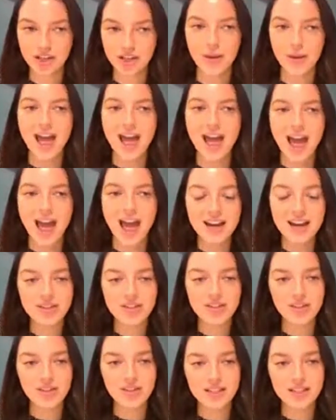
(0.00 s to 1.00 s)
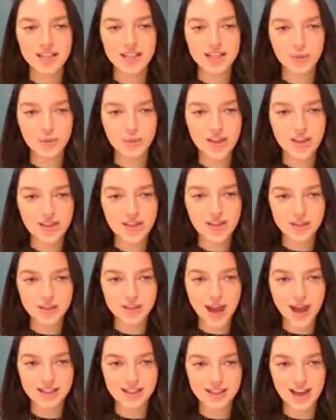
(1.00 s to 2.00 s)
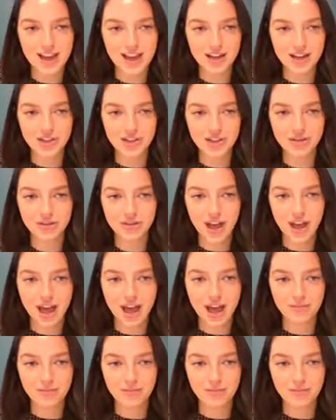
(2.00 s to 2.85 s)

So anything that sits within this pending action